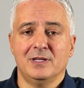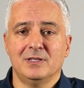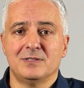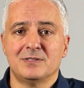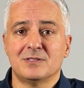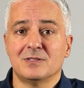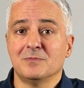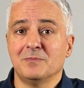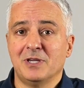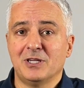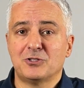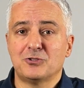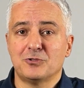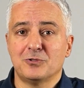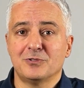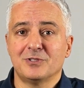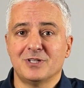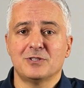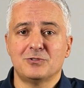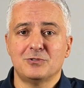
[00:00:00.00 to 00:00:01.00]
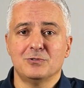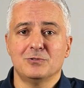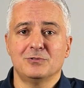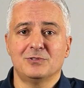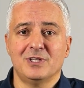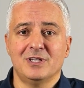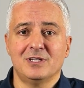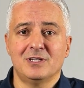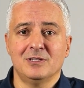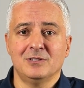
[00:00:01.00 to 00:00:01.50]
and make sure that you
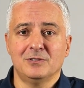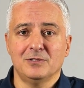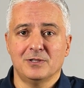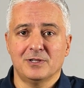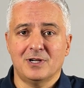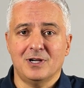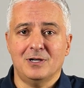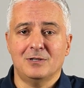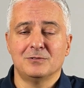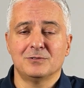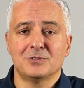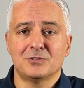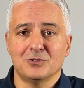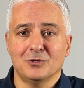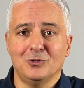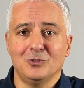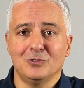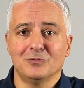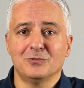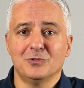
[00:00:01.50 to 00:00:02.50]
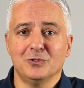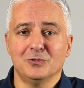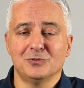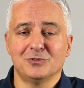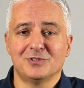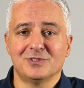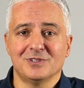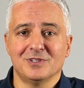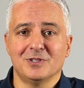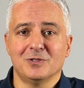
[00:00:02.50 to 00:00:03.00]
take into account all of
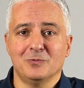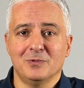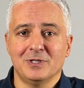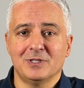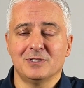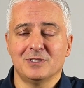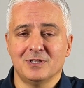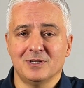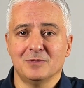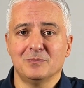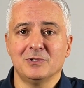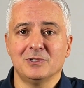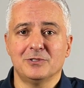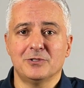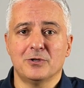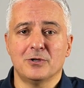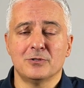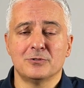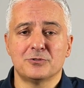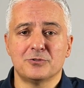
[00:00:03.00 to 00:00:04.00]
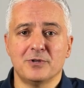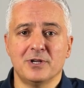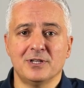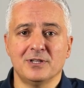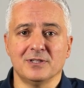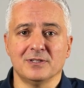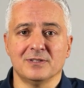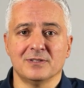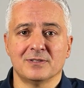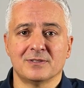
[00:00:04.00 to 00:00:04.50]
those when building your
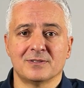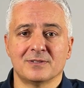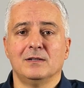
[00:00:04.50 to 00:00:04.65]
training.